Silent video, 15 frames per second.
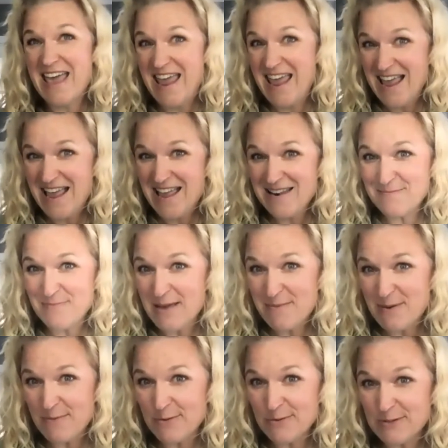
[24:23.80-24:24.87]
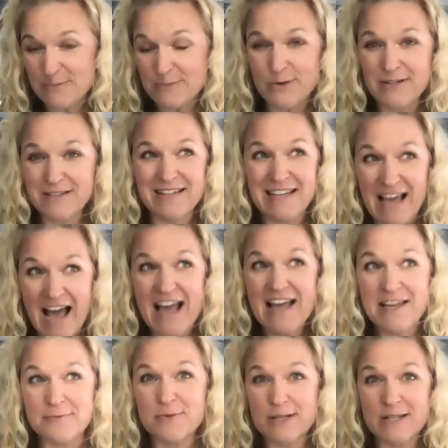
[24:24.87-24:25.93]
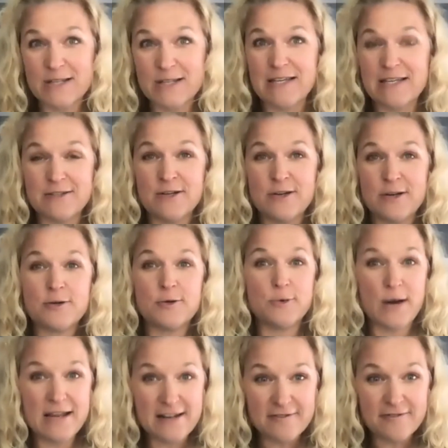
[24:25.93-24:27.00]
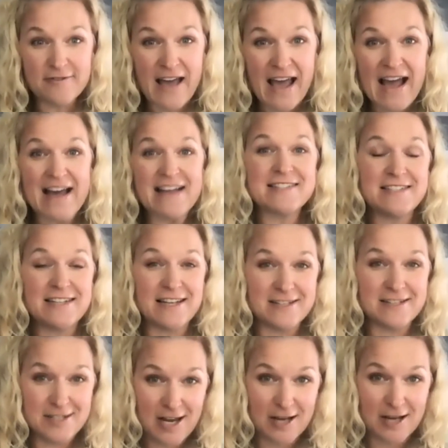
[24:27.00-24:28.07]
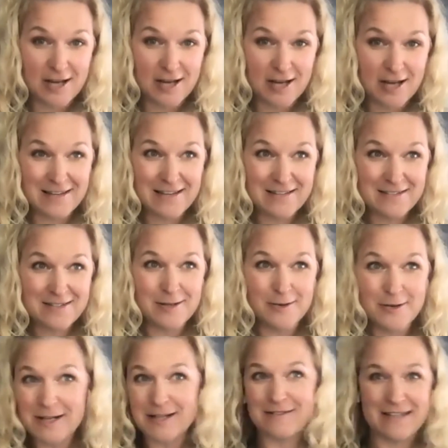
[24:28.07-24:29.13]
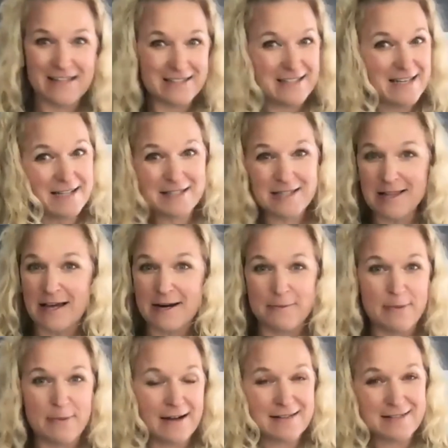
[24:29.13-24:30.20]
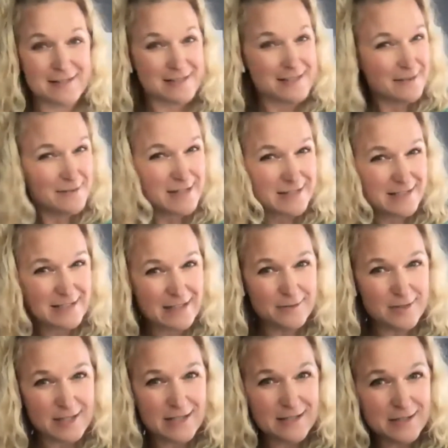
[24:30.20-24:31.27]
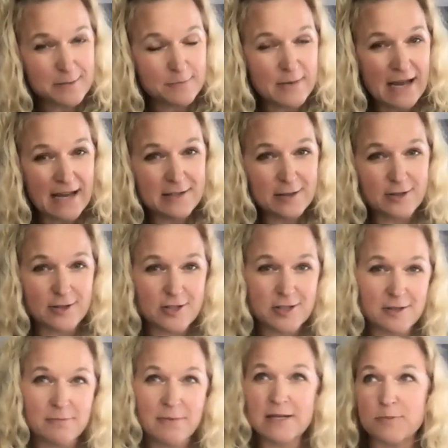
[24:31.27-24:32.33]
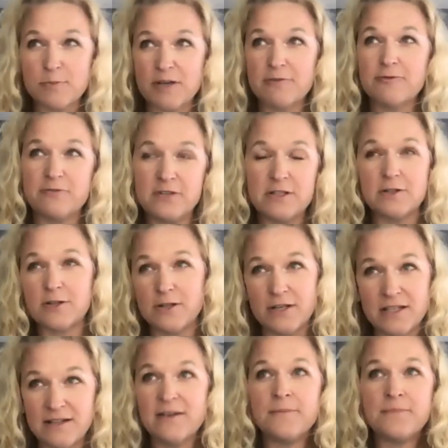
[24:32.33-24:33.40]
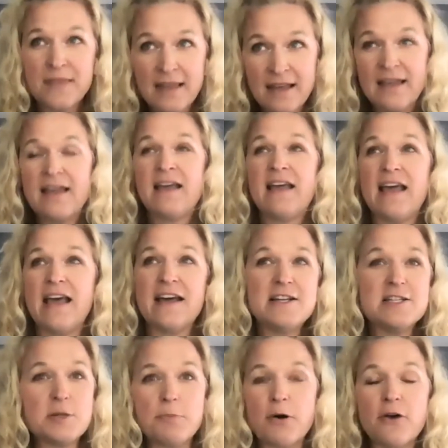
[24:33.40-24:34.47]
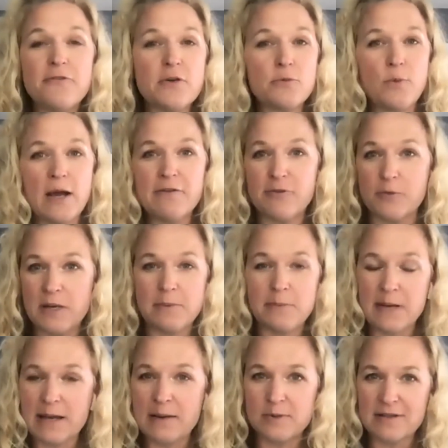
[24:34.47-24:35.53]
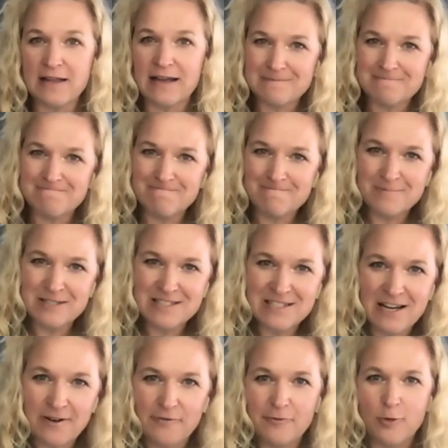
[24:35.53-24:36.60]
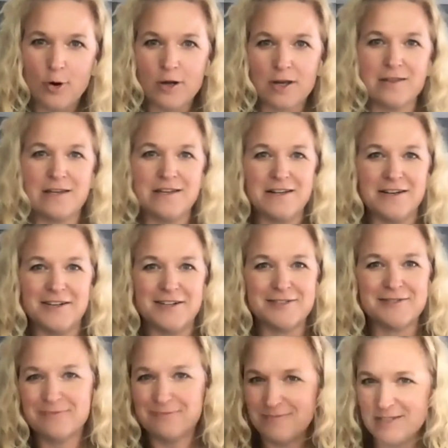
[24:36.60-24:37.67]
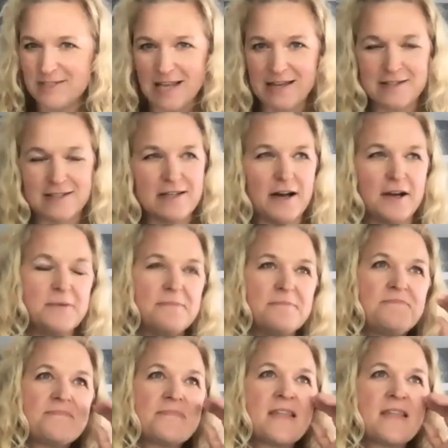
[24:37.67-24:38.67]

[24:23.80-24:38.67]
And maybe most importantly, I can really grade it fast and generously. So it ticks a lot of boxes, gives the kids some nice cushion, makes me feel good. And it's a perfect way for me to be able to like stick a fork in the ear, say it's done.